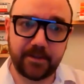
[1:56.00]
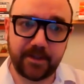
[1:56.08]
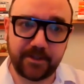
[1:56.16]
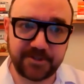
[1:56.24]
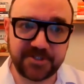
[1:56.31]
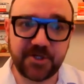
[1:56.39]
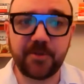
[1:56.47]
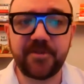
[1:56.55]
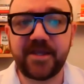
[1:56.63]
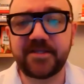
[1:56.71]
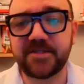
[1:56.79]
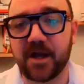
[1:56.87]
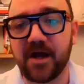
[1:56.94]
Now, to start
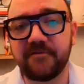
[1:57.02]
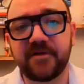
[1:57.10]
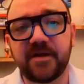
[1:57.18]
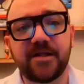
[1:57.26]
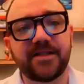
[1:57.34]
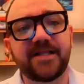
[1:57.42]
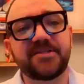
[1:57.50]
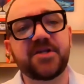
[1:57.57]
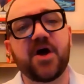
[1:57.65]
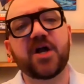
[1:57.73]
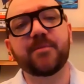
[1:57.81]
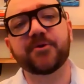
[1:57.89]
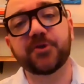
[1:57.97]
things off, let's
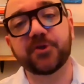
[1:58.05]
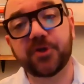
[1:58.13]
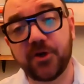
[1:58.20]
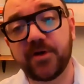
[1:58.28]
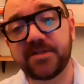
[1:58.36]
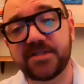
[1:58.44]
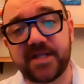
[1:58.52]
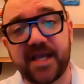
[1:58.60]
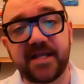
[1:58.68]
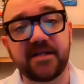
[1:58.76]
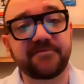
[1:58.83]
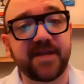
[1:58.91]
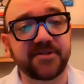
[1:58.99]
talk about the current
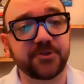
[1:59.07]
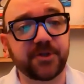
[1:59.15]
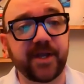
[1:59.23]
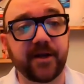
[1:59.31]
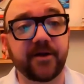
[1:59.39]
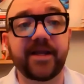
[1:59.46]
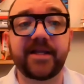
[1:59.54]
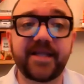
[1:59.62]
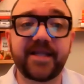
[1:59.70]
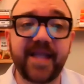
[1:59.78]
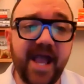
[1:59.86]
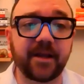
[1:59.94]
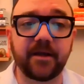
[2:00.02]
state of dental care in
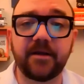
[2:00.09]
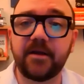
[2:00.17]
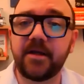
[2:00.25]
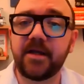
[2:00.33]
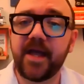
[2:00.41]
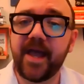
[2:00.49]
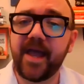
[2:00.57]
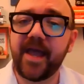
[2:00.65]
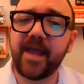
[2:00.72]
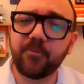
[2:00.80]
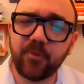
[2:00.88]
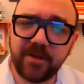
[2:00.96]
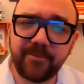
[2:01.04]
Canada
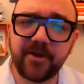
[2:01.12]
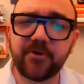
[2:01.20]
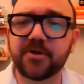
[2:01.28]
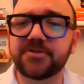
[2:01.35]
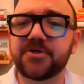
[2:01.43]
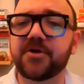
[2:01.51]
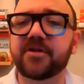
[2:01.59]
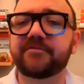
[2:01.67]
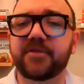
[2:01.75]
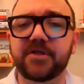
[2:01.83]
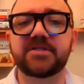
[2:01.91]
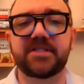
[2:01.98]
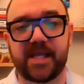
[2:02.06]
and what a better alternative
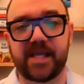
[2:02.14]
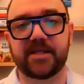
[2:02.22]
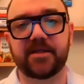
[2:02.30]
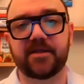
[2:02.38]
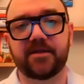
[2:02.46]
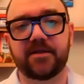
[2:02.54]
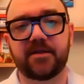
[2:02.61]
looks like.